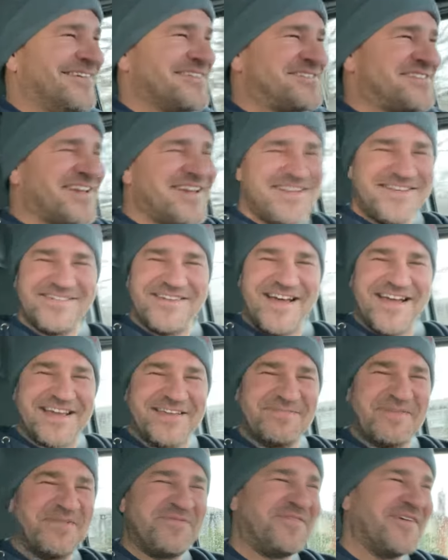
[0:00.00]
See, I
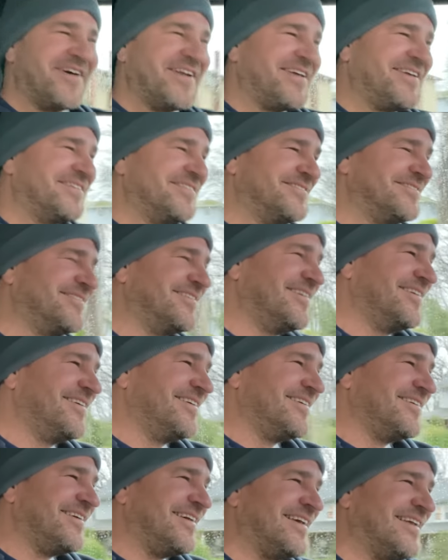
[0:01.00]
can be funny,
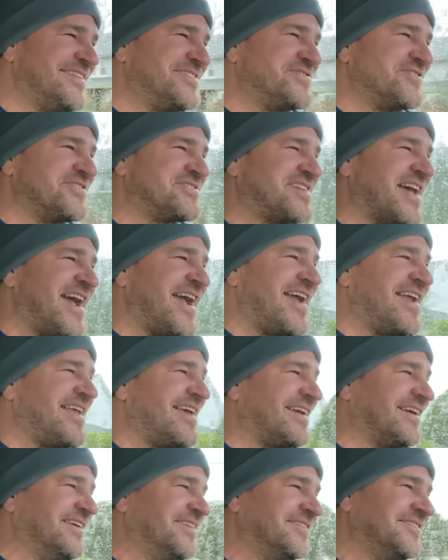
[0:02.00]

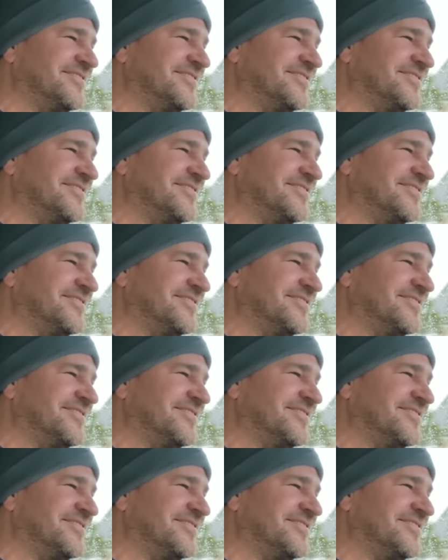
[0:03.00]
entertaining,